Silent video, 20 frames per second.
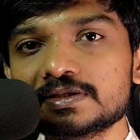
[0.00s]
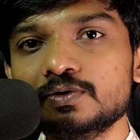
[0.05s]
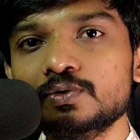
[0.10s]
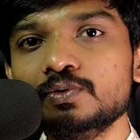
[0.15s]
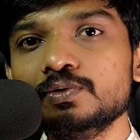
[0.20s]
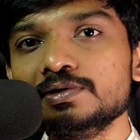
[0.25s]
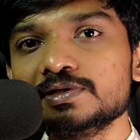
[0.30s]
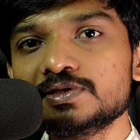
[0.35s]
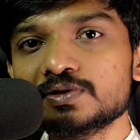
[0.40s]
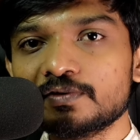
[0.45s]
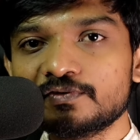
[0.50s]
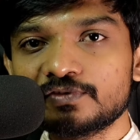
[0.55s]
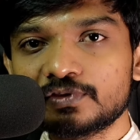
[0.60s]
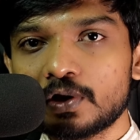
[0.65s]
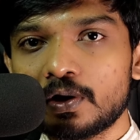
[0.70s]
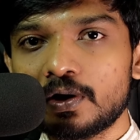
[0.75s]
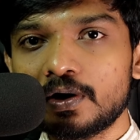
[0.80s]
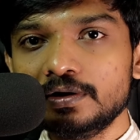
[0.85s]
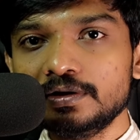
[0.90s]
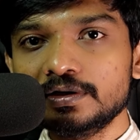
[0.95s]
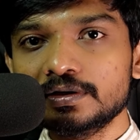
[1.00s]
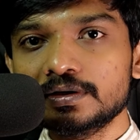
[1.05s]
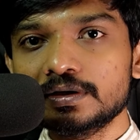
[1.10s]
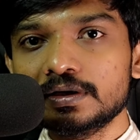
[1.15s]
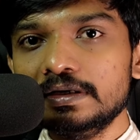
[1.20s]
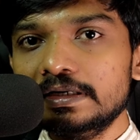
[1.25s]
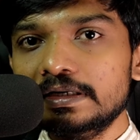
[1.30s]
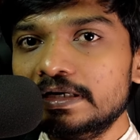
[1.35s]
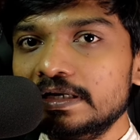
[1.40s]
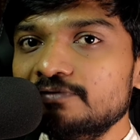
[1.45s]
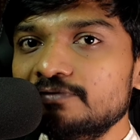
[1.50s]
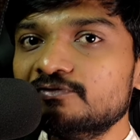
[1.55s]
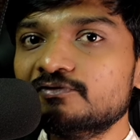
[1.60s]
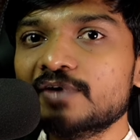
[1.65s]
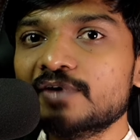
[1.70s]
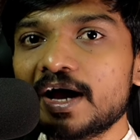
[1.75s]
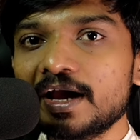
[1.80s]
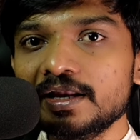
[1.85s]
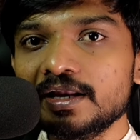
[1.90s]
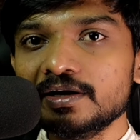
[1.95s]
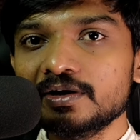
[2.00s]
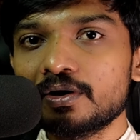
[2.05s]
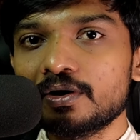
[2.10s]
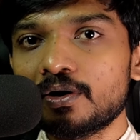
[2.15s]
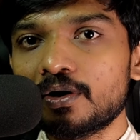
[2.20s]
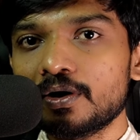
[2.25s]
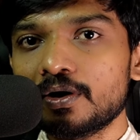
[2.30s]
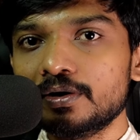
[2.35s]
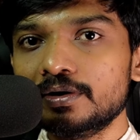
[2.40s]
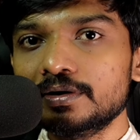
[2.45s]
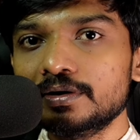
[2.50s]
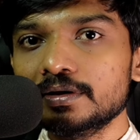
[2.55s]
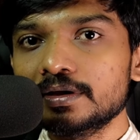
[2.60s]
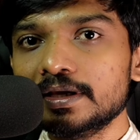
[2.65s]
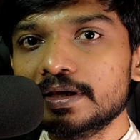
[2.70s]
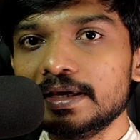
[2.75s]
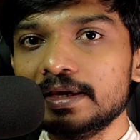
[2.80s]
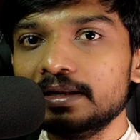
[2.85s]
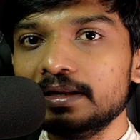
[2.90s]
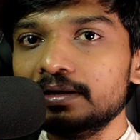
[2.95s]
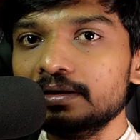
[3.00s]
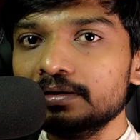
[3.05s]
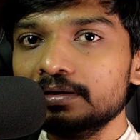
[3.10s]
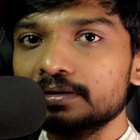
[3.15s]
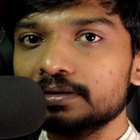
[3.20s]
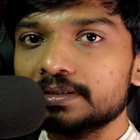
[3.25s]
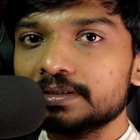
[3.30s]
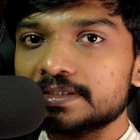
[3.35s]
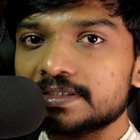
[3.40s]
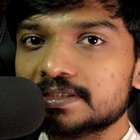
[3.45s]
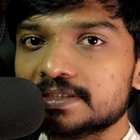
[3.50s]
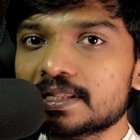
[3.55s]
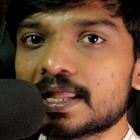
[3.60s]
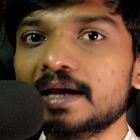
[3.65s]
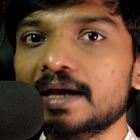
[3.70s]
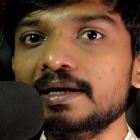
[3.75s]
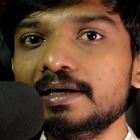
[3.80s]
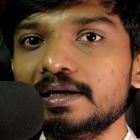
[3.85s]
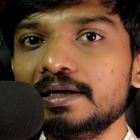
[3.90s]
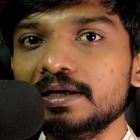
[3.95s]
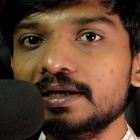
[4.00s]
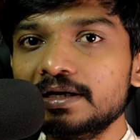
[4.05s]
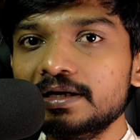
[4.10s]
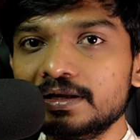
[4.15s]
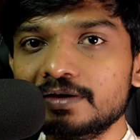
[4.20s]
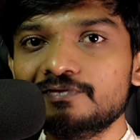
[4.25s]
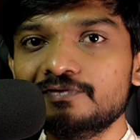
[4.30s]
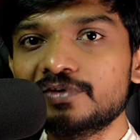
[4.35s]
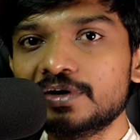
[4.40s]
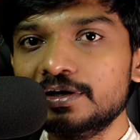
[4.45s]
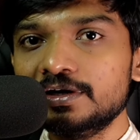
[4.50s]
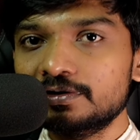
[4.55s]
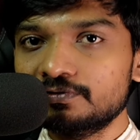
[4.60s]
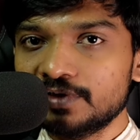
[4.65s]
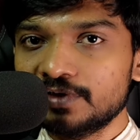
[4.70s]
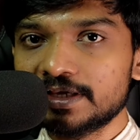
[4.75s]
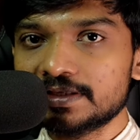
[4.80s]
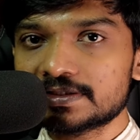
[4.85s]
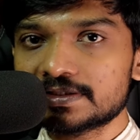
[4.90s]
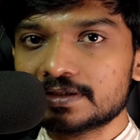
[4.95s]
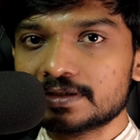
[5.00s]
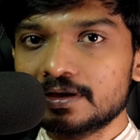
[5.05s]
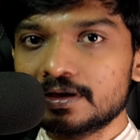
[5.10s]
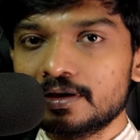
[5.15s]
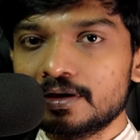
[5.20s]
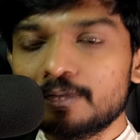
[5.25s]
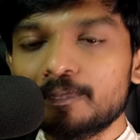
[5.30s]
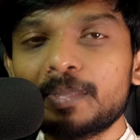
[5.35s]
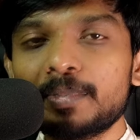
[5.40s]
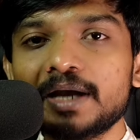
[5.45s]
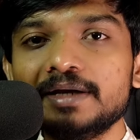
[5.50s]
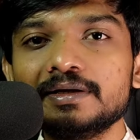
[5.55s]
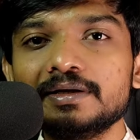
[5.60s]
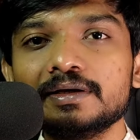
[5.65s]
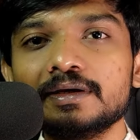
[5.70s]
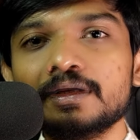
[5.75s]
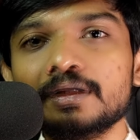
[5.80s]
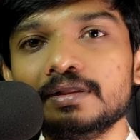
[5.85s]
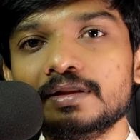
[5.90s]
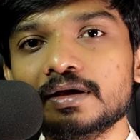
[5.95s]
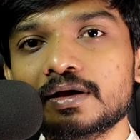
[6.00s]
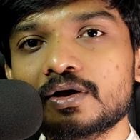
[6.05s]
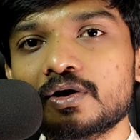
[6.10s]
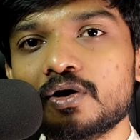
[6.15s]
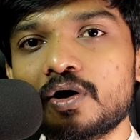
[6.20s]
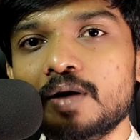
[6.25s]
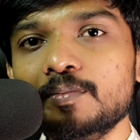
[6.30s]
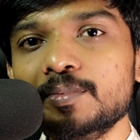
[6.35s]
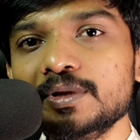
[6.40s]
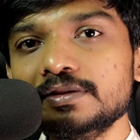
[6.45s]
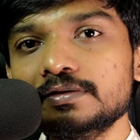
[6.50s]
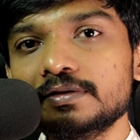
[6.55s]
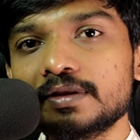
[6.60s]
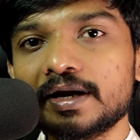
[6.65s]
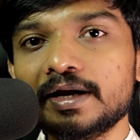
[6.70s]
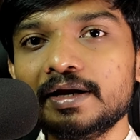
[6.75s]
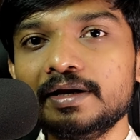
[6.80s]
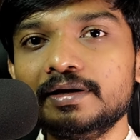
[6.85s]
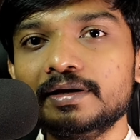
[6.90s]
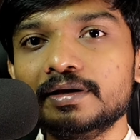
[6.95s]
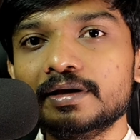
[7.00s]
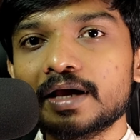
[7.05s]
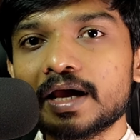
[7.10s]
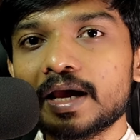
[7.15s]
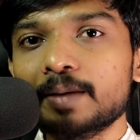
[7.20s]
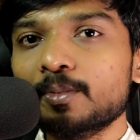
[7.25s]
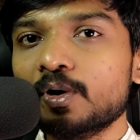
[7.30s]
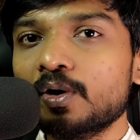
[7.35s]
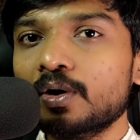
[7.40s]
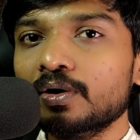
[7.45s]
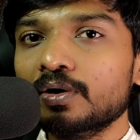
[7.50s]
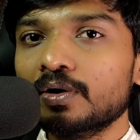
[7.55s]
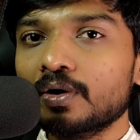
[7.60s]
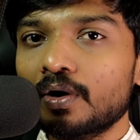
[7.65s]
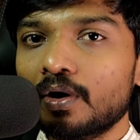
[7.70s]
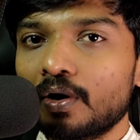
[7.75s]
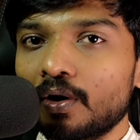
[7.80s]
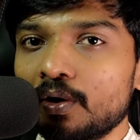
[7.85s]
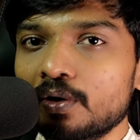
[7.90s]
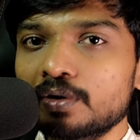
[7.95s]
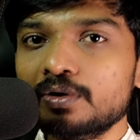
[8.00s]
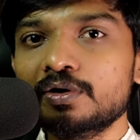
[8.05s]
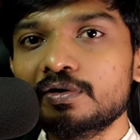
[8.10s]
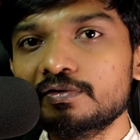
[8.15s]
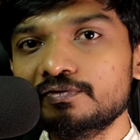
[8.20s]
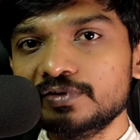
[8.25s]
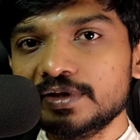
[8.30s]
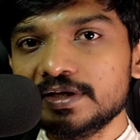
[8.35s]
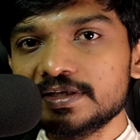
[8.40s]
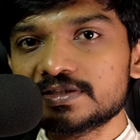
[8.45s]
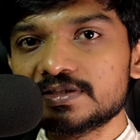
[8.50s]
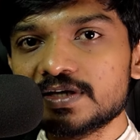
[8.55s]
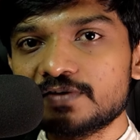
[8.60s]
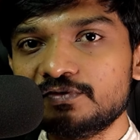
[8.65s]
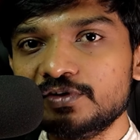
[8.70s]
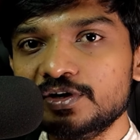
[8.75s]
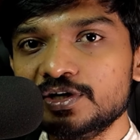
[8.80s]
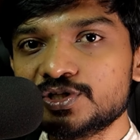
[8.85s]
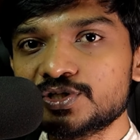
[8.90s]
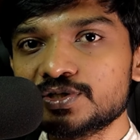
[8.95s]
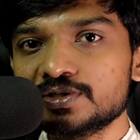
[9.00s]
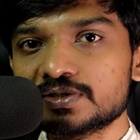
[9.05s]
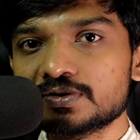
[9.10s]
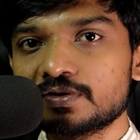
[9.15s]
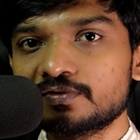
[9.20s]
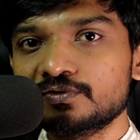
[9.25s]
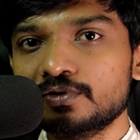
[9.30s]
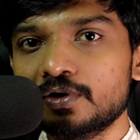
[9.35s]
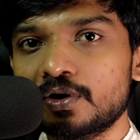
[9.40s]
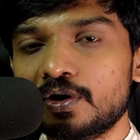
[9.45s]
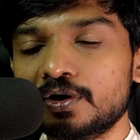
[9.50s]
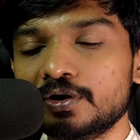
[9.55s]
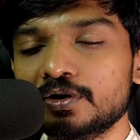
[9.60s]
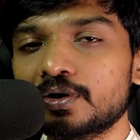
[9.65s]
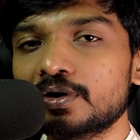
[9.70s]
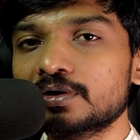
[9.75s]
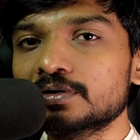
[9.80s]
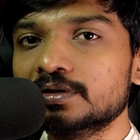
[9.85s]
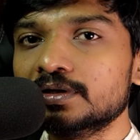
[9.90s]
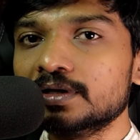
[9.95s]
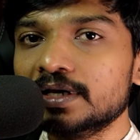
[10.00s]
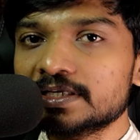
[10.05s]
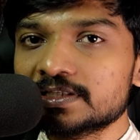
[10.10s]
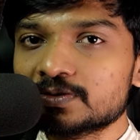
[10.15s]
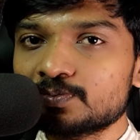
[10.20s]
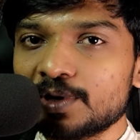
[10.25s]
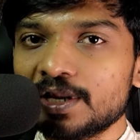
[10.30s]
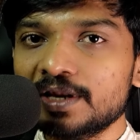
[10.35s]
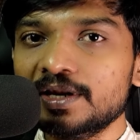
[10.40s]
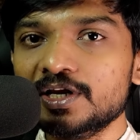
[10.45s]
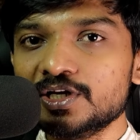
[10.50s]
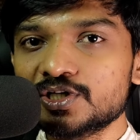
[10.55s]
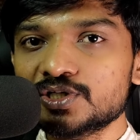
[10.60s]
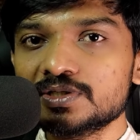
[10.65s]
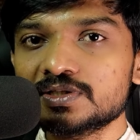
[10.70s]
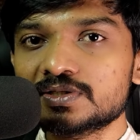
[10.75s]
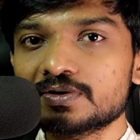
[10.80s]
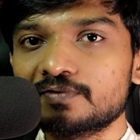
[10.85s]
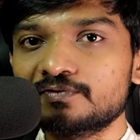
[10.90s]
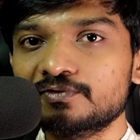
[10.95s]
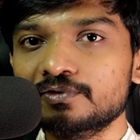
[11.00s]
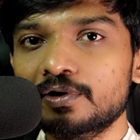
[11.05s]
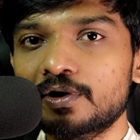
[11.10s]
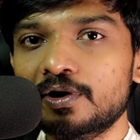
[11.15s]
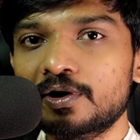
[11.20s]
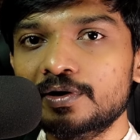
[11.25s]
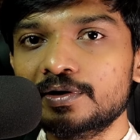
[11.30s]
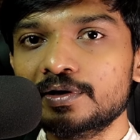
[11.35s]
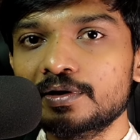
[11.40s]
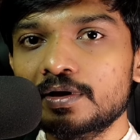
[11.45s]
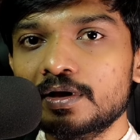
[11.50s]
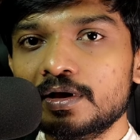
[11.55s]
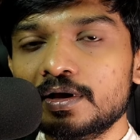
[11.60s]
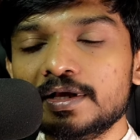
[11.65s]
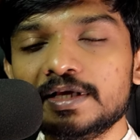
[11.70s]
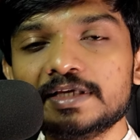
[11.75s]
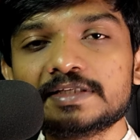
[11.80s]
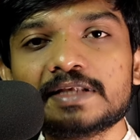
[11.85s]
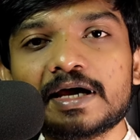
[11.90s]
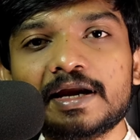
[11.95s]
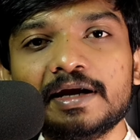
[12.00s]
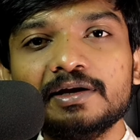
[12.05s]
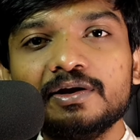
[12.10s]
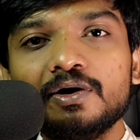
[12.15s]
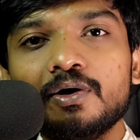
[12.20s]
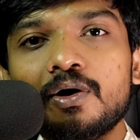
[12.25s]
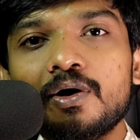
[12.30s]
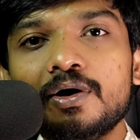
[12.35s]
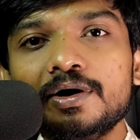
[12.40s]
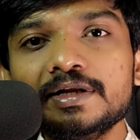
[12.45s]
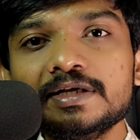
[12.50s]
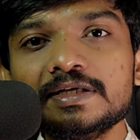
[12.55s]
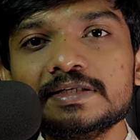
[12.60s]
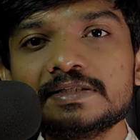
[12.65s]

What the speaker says: schools of thought define God in slightly different ways. But the common thread among all of these definitions of God or the explanations of God is that God